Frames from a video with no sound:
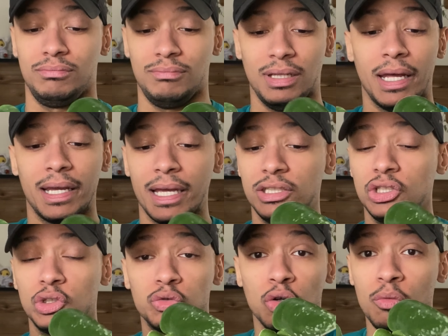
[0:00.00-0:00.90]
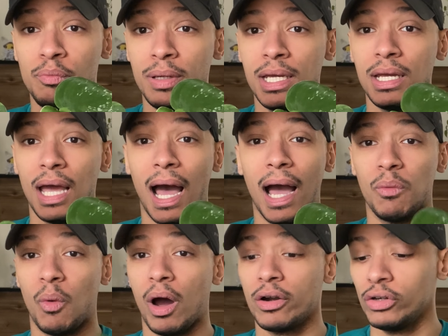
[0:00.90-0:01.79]
Like, it's droopy. I
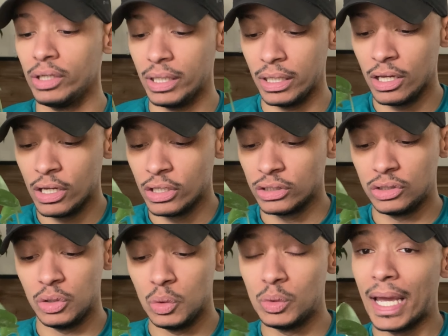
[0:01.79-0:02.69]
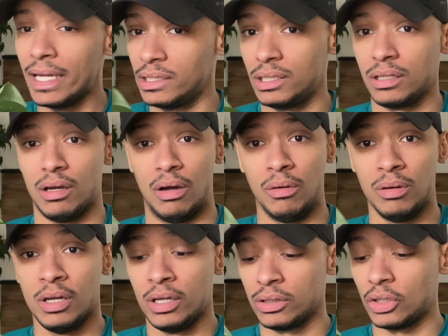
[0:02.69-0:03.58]
watered it 2 days ago.
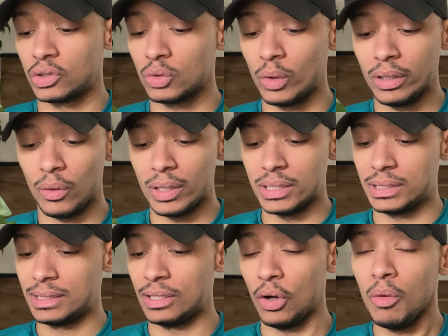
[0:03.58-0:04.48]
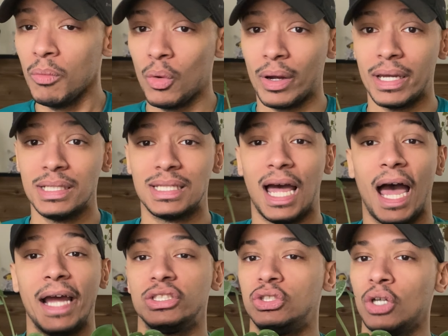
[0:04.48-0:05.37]
The soil is still moist.
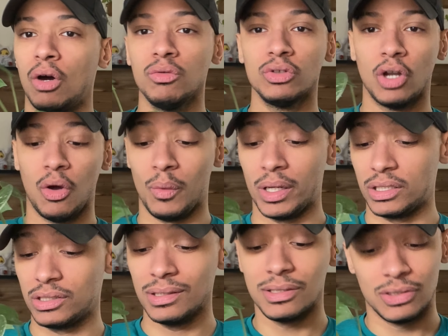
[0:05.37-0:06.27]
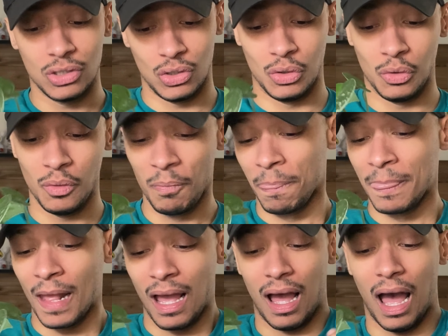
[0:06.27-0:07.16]
I don't know what to do.
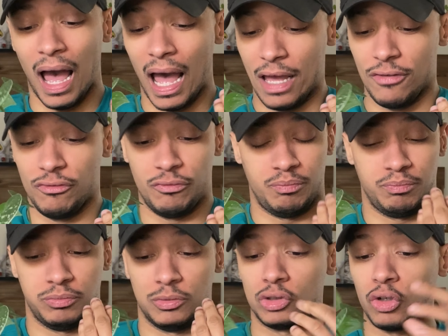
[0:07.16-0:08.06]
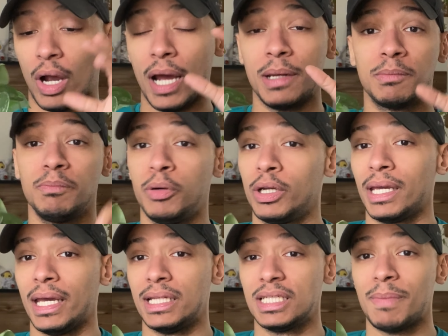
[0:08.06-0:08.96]
I've tried putting
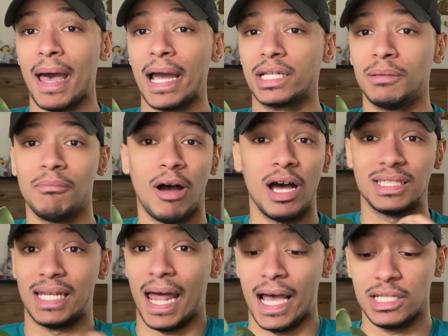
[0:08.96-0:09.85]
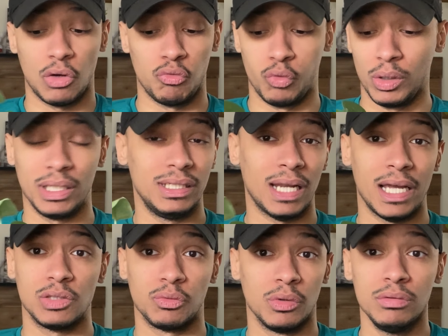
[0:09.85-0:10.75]
it in sphagnum moss. It has a really
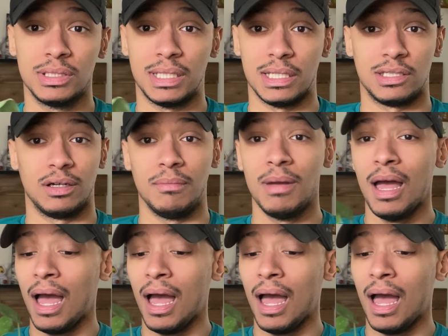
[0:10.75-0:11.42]
nice root system.